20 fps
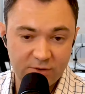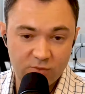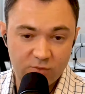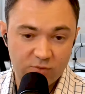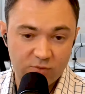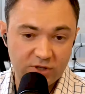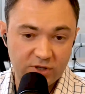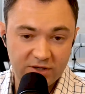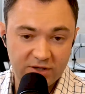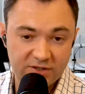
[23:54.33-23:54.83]

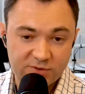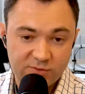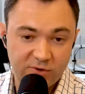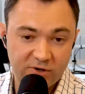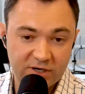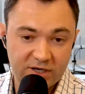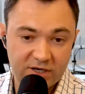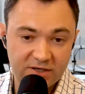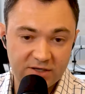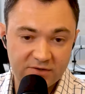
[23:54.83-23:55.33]
nothing's
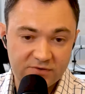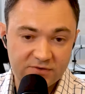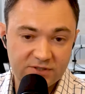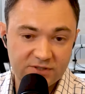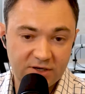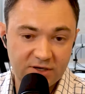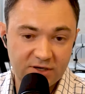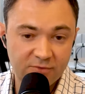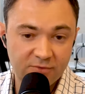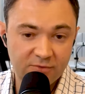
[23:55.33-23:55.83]
working.
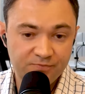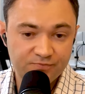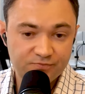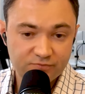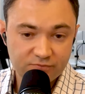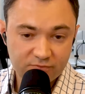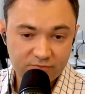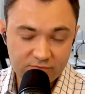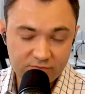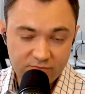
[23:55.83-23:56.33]
So
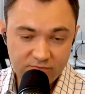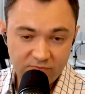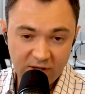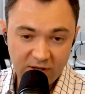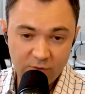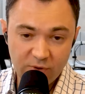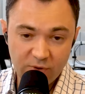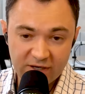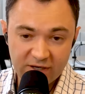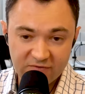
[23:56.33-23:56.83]

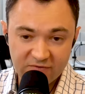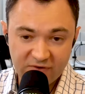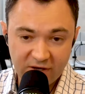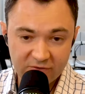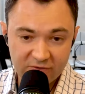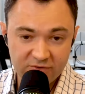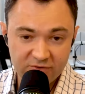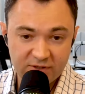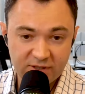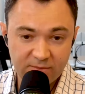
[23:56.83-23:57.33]
went and
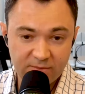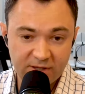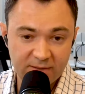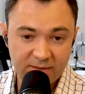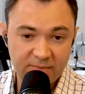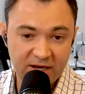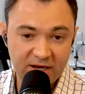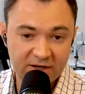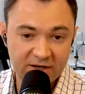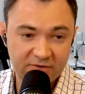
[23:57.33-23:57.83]
found 2 AA
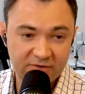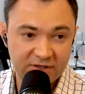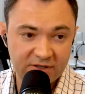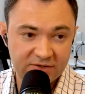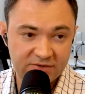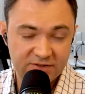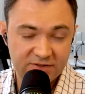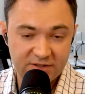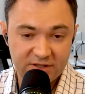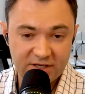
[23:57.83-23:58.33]

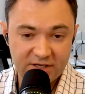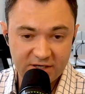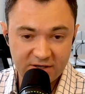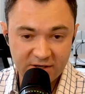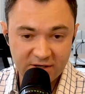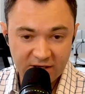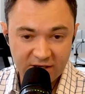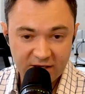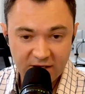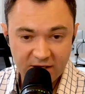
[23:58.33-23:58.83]
batteries and then
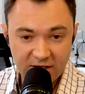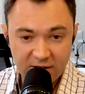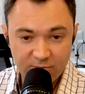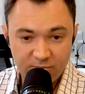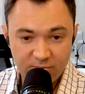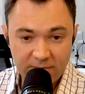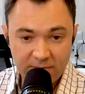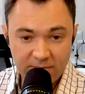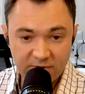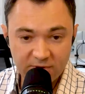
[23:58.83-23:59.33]

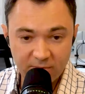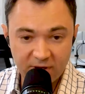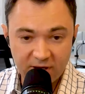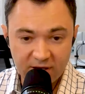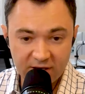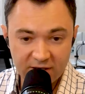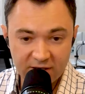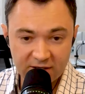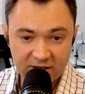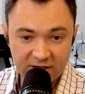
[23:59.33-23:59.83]
popped them
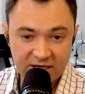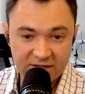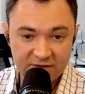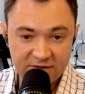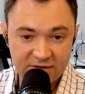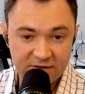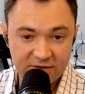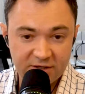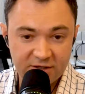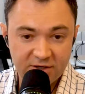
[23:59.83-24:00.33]
in and got
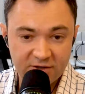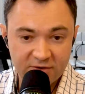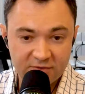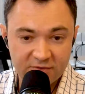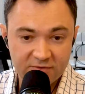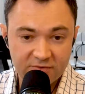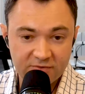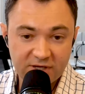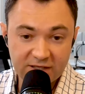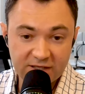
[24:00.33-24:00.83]

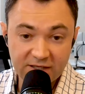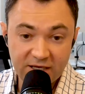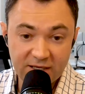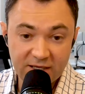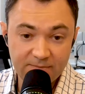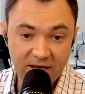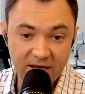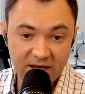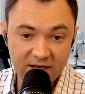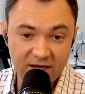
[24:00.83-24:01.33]
the
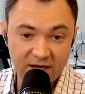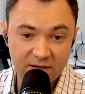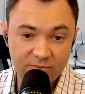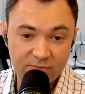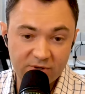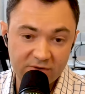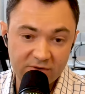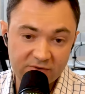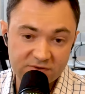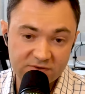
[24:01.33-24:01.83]
heat back on.
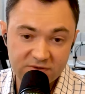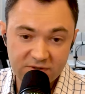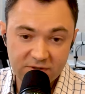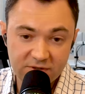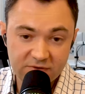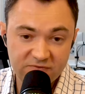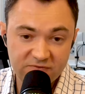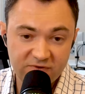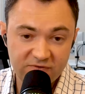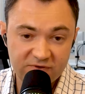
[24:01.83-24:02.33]
But it was
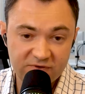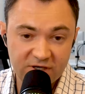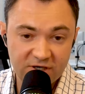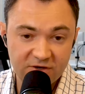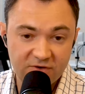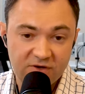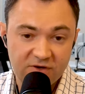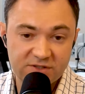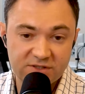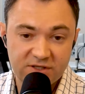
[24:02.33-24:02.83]
50
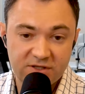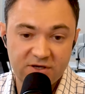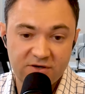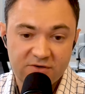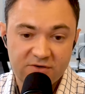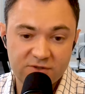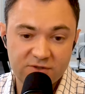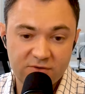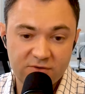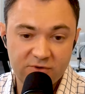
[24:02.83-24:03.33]
degrees in
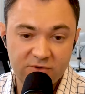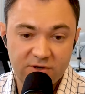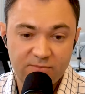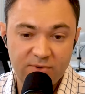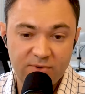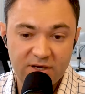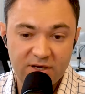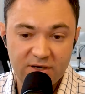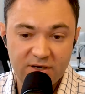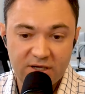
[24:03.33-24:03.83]
there. So it would have
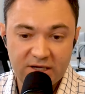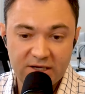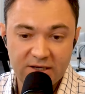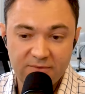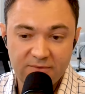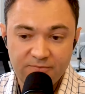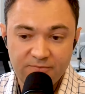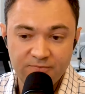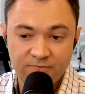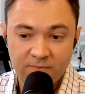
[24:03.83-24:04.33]
been,
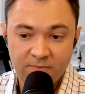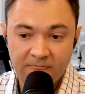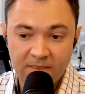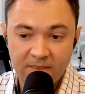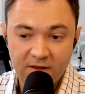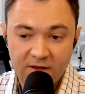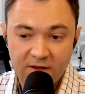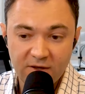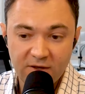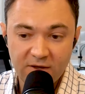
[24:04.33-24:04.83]

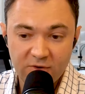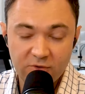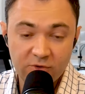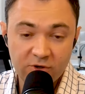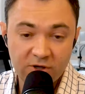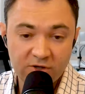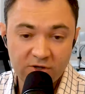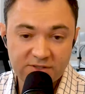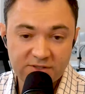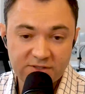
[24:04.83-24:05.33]
who
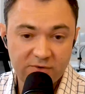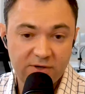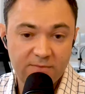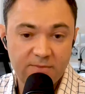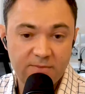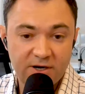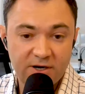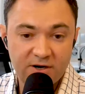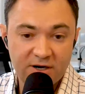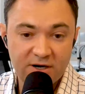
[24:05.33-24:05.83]
knows, that would have
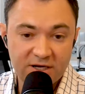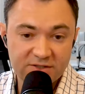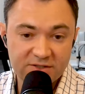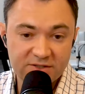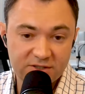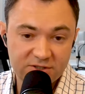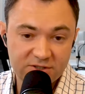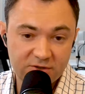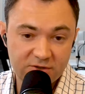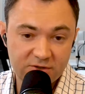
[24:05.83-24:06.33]
been our next
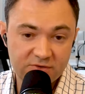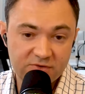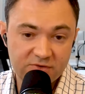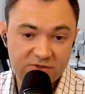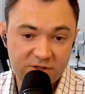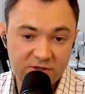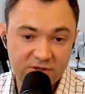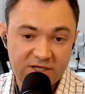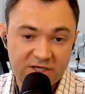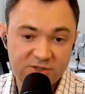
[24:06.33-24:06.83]
issue.
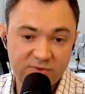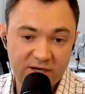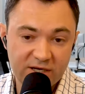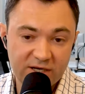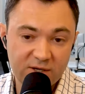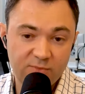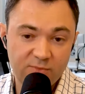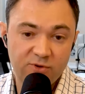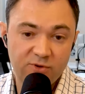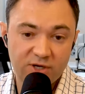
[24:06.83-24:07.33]
So that's why
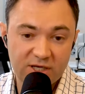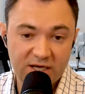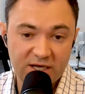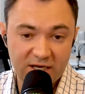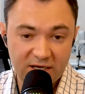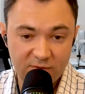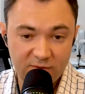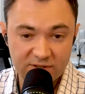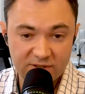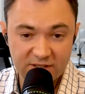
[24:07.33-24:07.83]

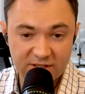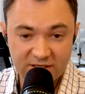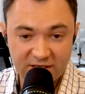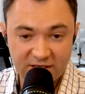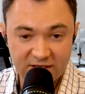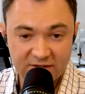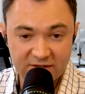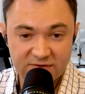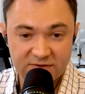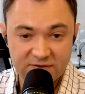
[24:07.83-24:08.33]
communicating with the
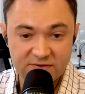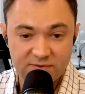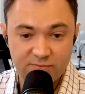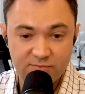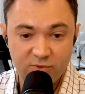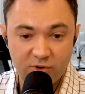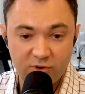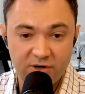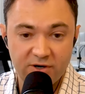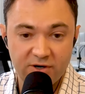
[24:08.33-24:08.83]
tenants is
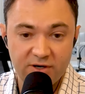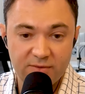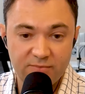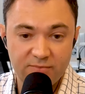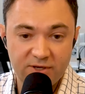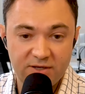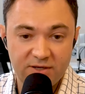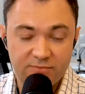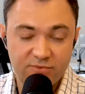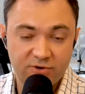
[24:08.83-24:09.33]
important and
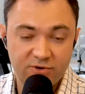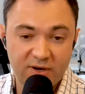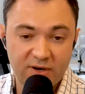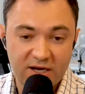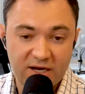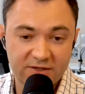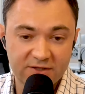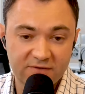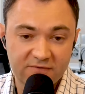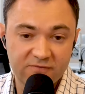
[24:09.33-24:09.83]
being
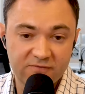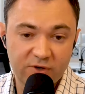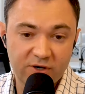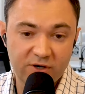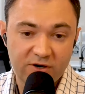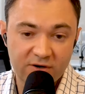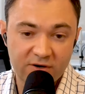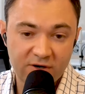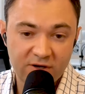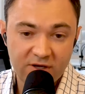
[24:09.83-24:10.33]
proactive,
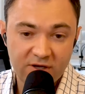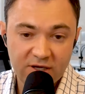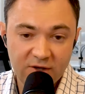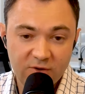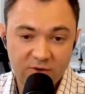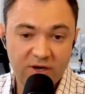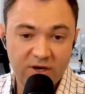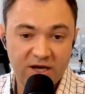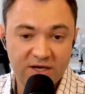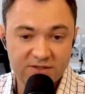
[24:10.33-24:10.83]
where
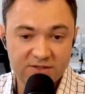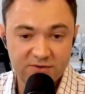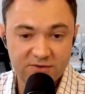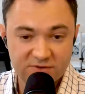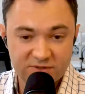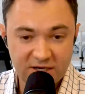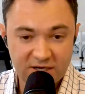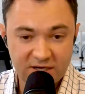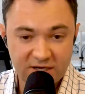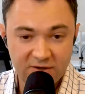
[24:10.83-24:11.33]
we asked
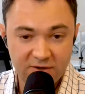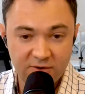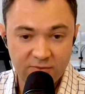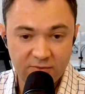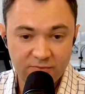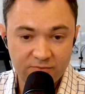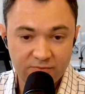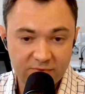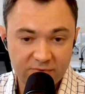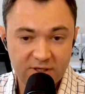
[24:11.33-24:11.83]
who's not
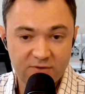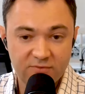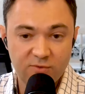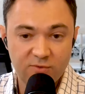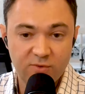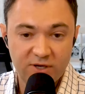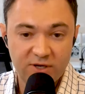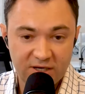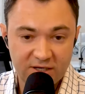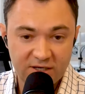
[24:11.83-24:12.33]
home, then we
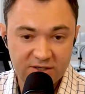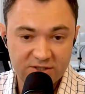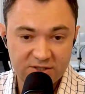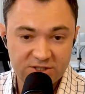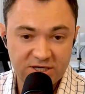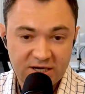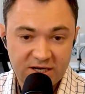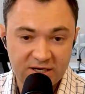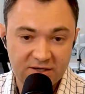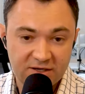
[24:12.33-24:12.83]
went in to
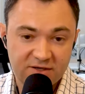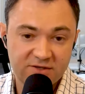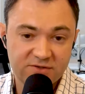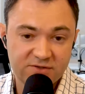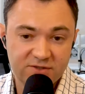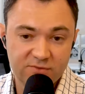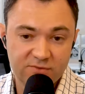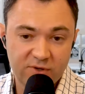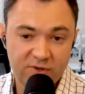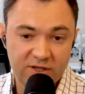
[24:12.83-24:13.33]
check
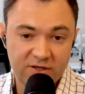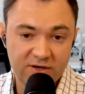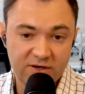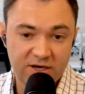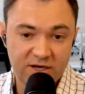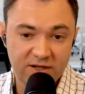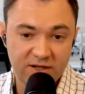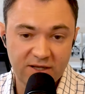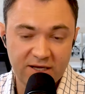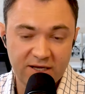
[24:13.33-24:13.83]
because the weather
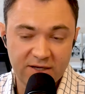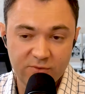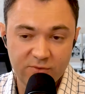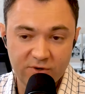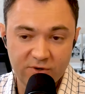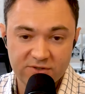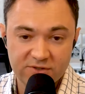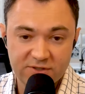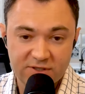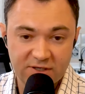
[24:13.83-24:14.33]
got a lot
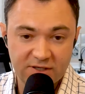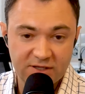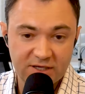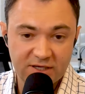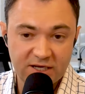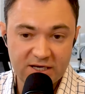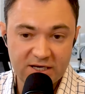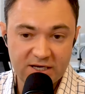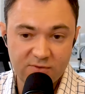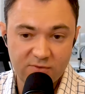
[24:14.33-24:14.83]
worse than I
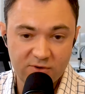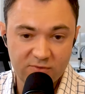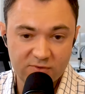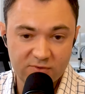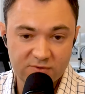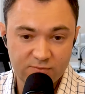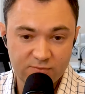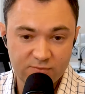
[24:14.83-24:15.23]
think anyone was